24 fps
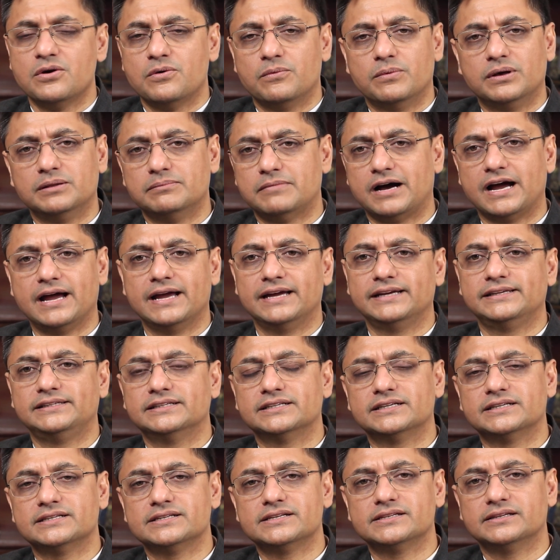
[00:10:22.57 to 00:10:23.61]
Well,
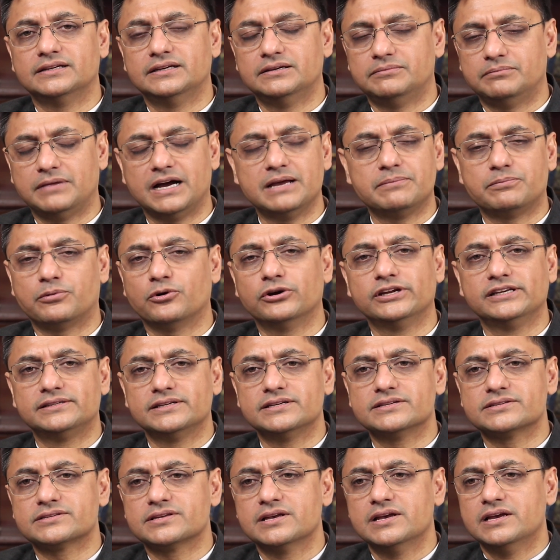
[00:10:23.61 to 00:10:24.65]
my point
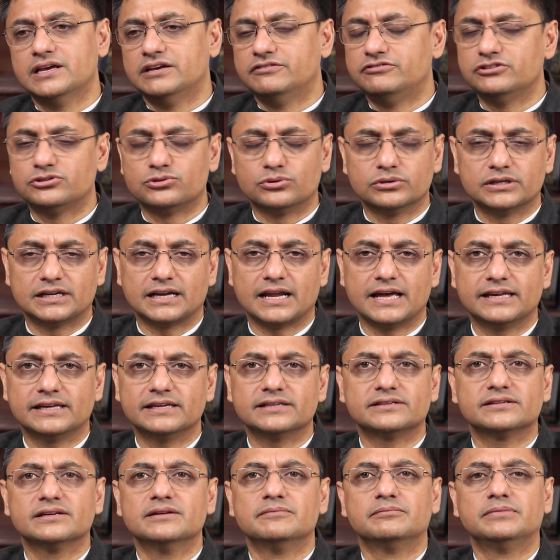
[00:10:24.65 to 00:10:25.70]
is, if you don't like
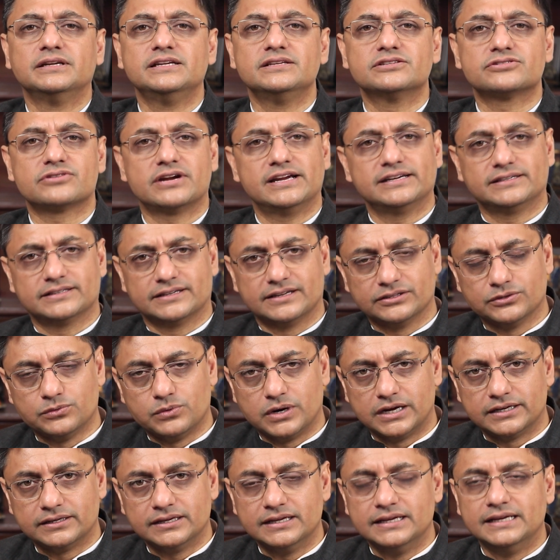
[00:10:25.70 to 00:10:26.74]
it, please write another
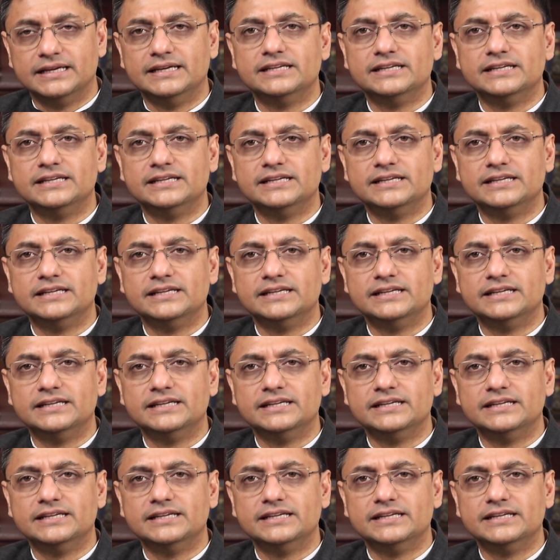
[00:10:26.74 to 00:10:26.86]
one.